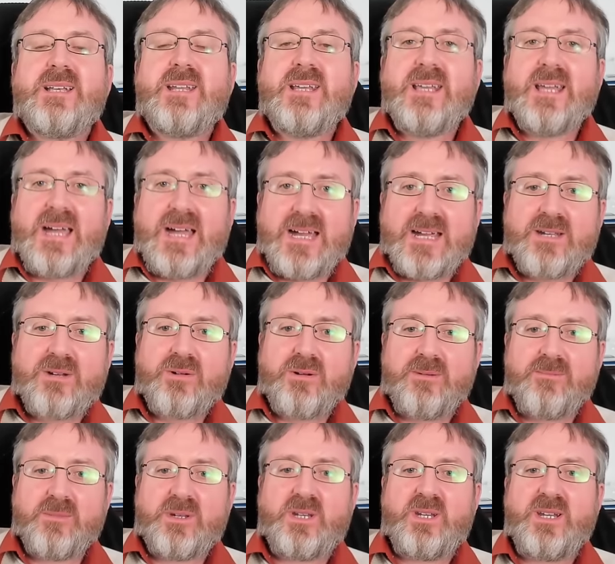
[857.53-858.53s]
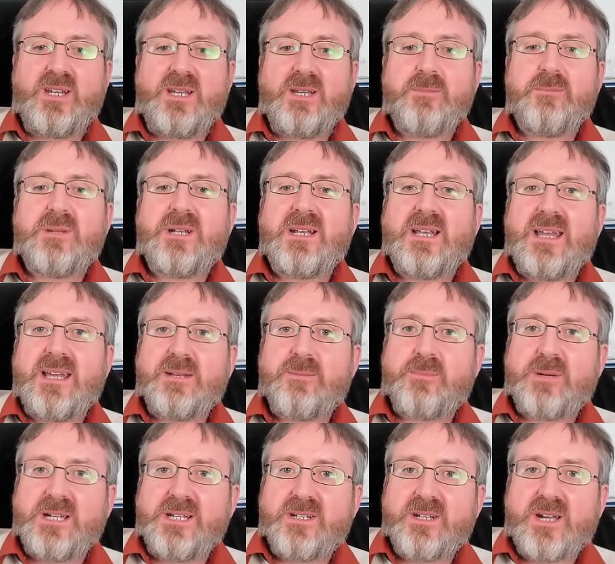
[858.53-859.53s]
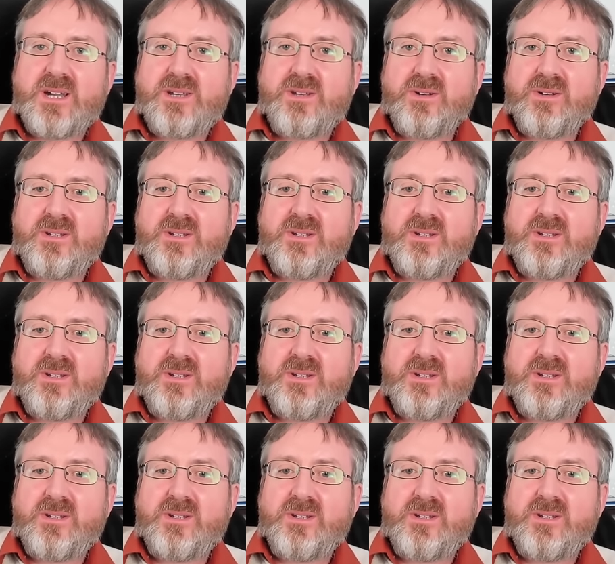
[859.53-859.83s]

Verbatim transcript: The ACRIM team, led by Dr.